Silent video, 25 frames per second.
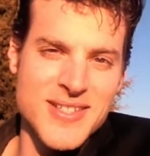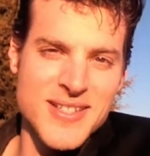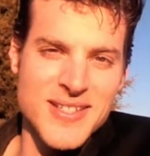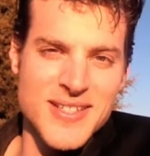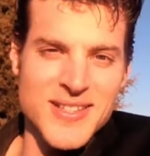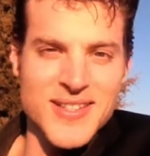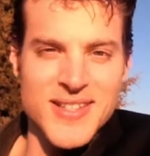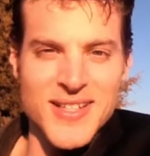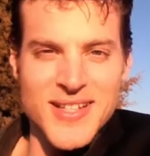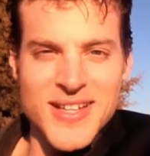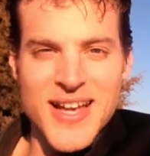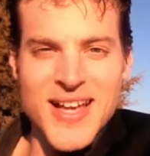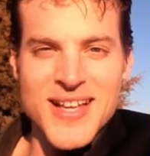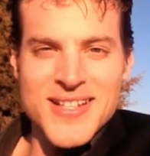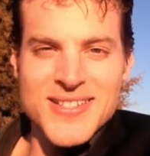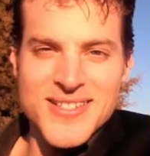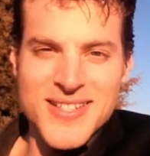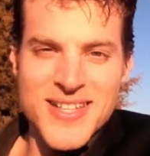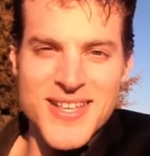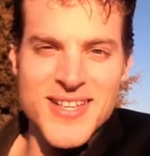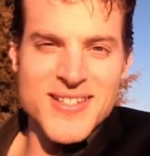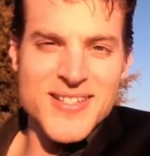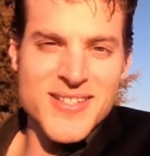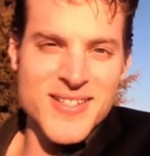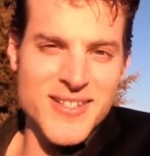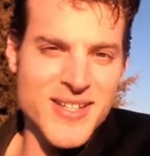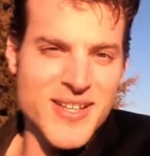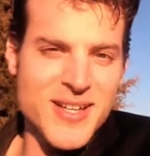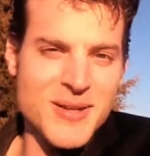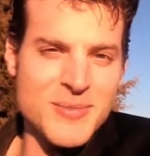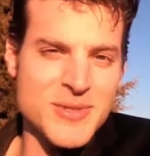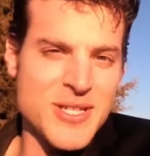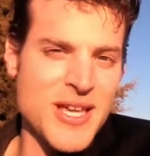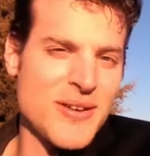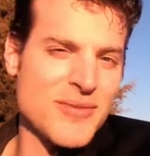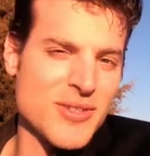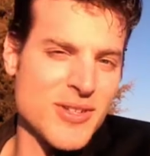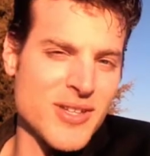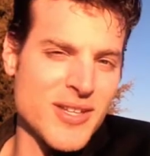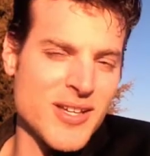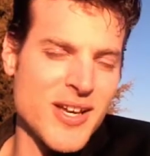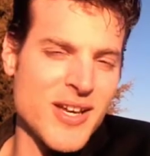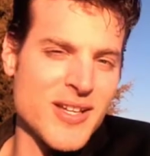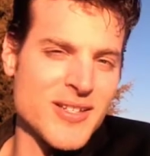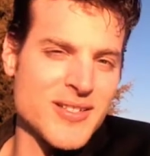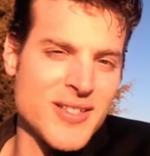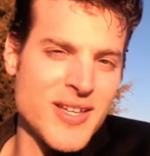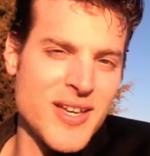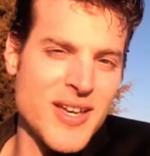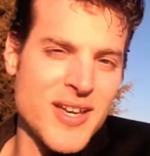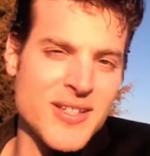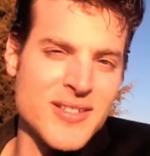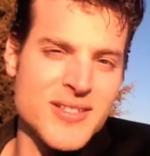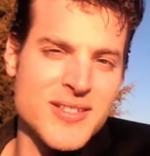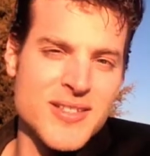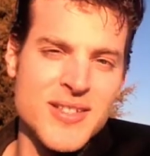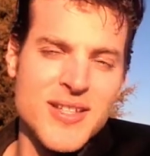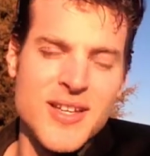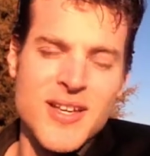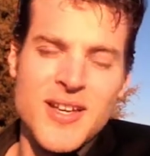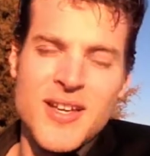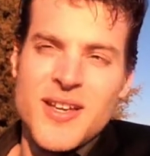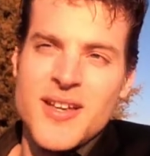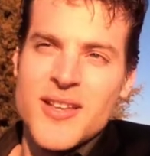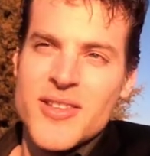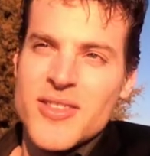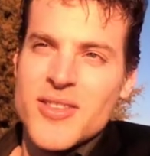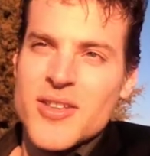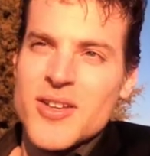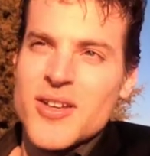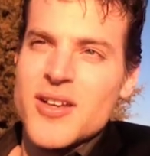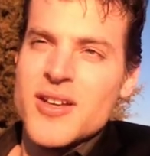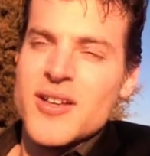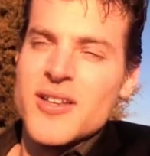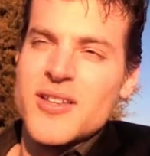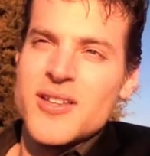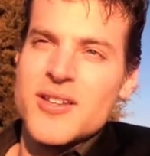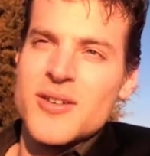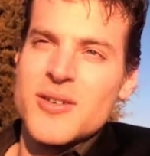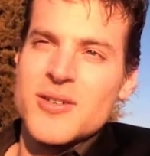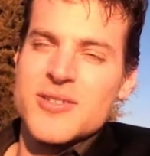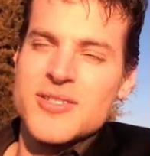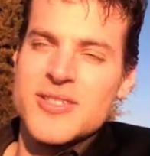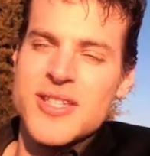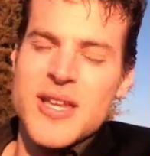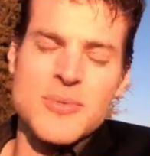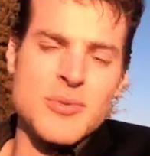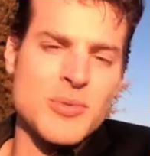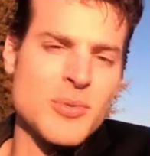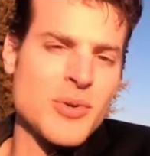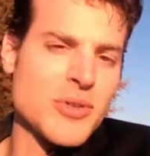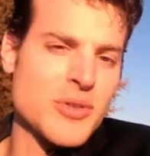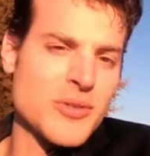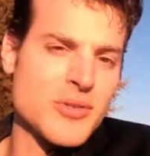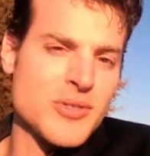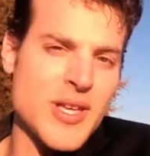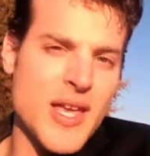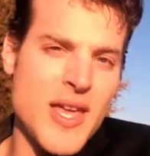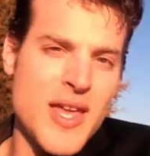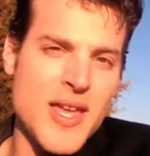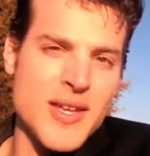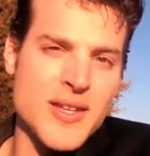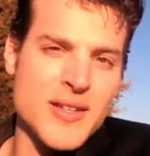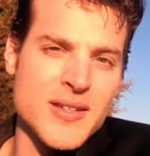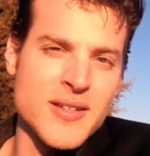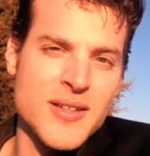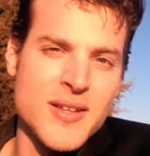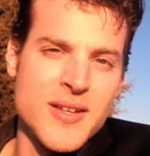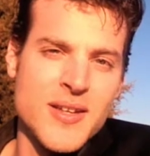the content that comes after the context, the steps 1 through 10.